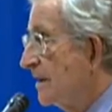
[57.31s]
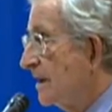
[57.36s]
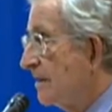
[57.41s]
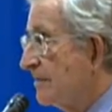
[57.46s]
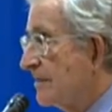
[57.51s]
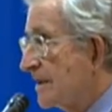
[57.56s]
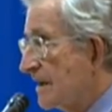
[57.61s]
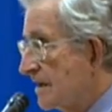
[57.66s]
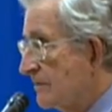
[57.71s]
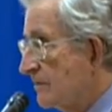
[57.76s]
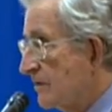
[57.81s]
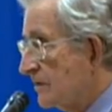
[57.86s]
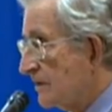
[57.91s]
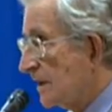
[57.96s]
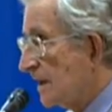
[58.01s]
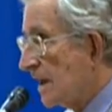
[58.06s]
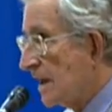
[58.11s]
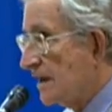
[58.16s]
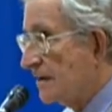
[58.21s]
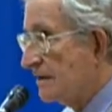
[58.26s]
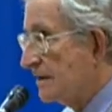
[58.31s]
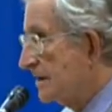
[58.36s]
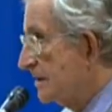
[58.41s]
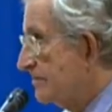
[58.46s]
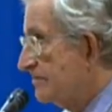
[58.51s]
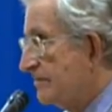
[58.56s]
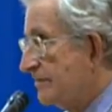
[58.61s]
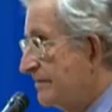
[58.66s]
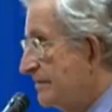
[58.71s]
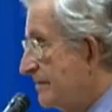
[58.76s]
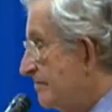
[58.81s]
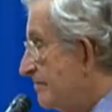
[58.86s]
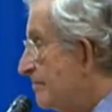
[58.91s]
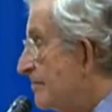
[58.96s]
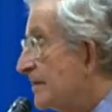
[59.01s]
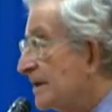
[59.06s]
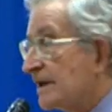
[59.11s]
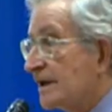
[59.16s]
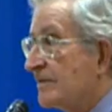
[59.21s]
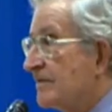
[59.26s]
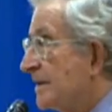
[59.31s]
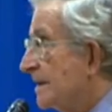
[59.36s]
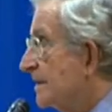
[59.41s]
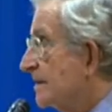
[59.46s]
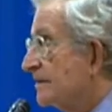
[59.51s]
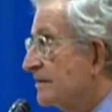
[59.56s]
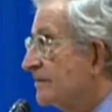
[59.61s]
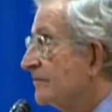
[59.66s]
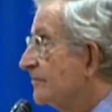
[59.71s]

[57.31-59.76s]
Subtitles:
I mean, they won't allow a millimeter